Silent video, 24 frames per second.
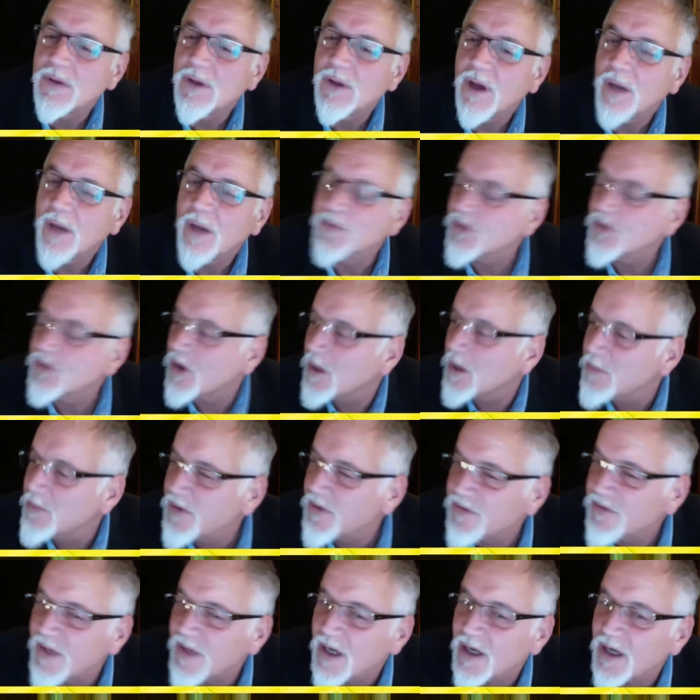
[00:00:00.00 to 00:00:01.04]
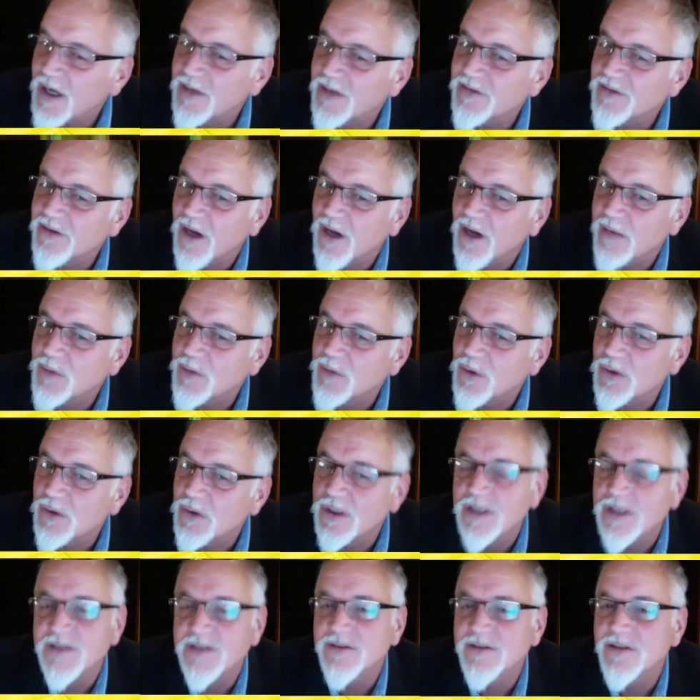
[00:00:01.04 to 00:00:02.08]
I'm sorry, I missed that. I had a Skype call.
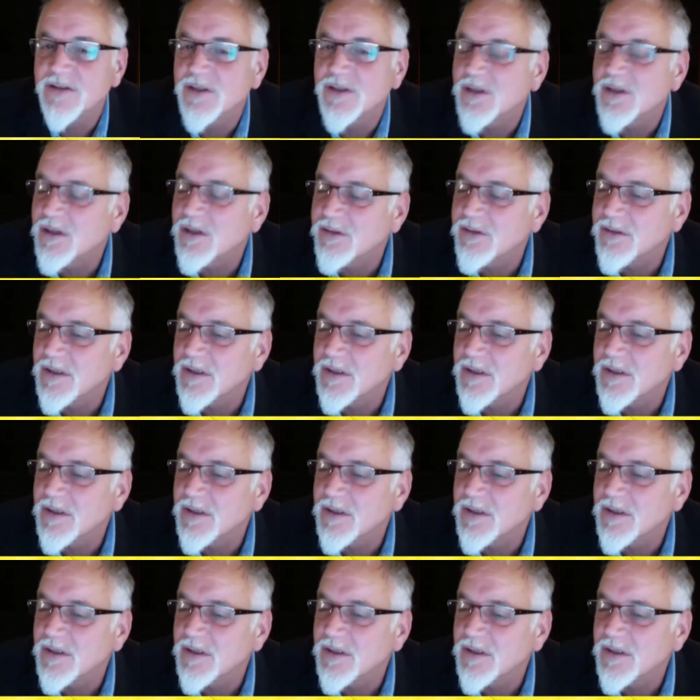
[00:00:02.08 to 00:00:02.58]
I just turned it off.